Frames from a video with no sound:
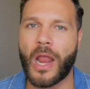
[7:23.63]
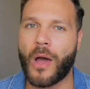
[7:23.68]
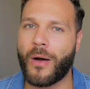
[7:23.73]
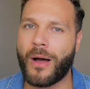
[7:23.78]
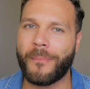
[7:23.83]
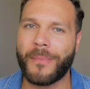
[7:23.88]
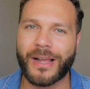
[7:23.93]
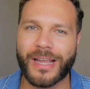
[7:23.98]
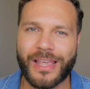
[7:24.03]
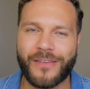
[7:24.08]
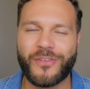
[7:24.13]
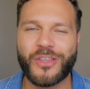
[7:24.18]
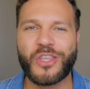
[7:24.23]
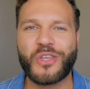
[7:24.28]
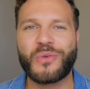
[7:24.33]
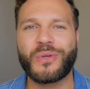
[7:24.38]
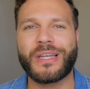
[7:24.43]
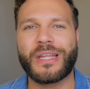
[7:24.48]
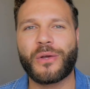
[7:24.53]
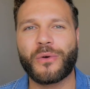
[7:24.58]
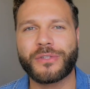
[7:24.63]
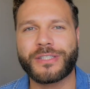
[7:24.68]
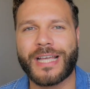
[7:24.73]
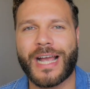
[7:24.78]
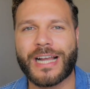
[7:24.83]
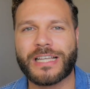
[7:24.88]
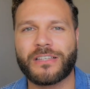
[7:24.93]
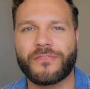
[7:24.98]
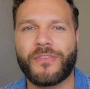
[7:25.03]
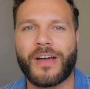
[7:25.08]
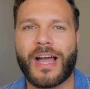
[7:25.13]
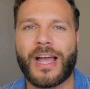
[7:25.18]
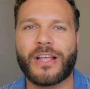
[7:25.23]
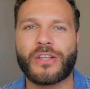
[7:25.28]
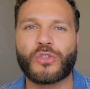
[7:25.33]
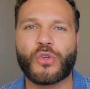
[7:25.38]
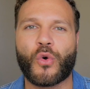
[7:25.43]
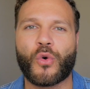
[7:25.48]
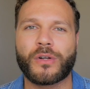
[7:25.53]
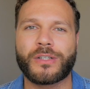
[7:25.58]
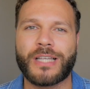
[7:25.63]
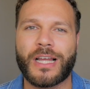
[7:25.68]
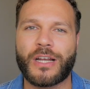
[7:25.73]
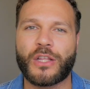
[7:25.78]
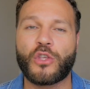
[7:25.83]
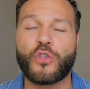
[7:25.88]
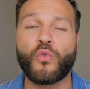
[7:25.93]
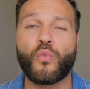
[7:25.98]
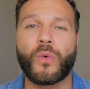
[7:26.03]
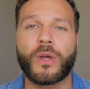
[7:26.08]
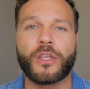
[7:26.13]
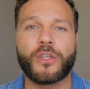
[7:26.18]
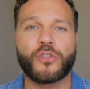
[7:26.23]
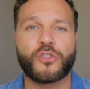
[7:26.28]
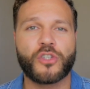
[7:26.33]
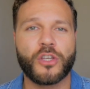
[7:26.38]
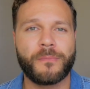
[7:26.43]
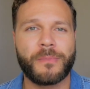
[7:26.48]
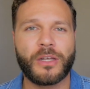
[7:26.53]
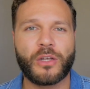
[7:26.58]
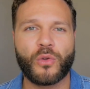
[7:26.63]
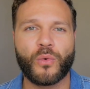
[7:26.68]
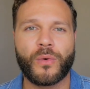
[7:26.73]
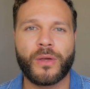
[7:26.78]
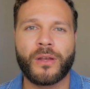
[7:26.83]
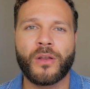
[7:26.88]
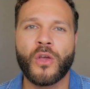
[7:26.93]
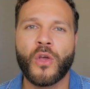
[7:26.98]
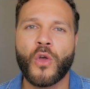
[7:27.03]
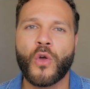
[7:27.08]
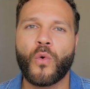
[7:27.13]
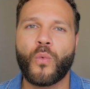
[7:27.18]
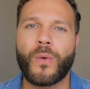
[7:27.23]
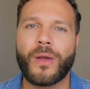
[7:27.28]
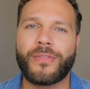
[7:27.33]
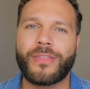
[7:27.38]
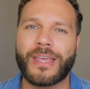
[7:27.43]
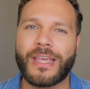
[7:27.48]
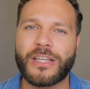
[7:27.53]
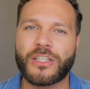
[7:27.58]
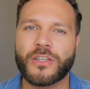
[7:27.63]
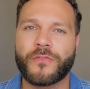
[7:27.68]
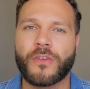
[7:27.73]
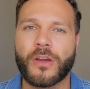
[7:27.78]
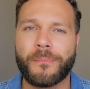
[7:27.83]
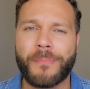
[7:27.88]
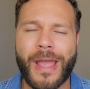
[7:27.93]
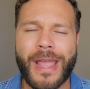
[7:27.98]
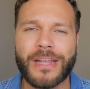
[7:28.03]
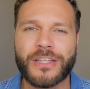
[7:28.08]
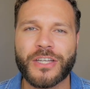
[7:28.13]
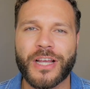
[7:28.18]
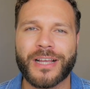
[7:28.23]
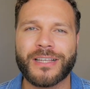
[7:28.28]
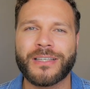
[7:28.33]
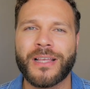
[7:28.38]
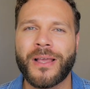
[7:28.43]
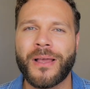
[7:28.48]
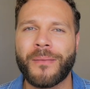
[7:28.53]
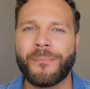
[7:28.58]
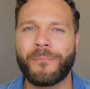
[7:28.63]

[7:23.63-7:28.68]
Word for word: Now, I'm not giving you legal tax advice or telling you what you should be doing with each of your paychecks,